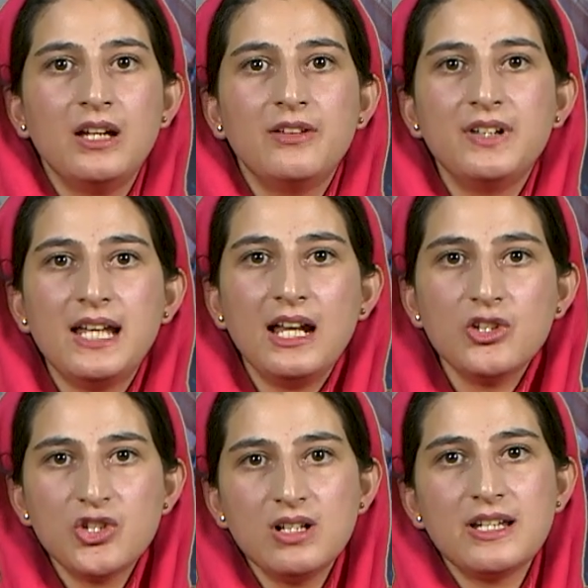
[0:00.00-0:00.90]

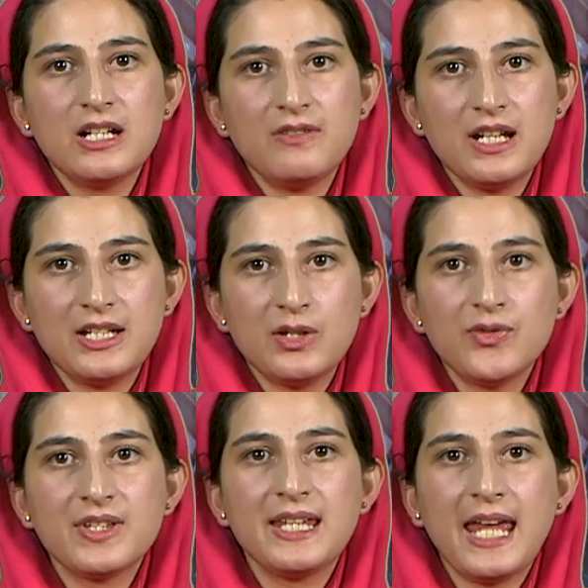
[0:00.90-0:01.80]
Financial
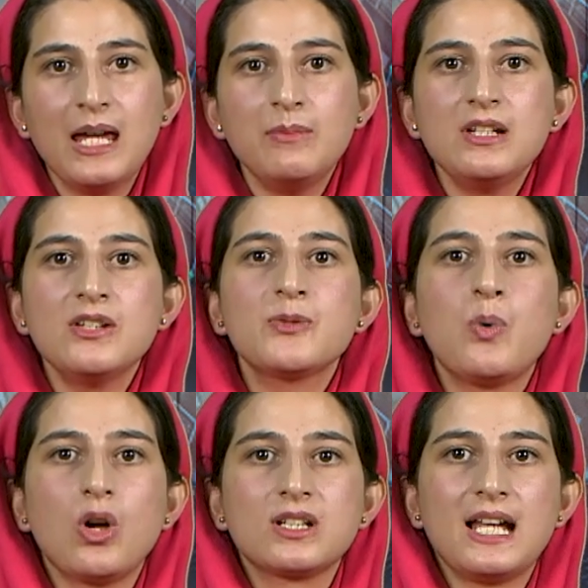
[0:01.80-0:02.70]
derivatives came into
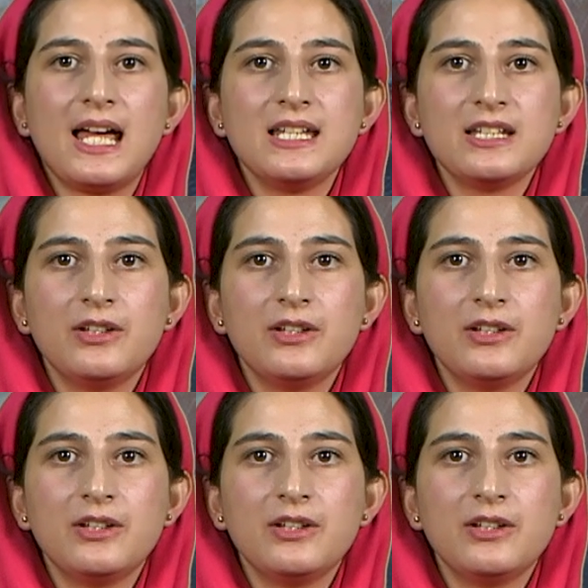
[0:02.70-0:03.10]
spotlight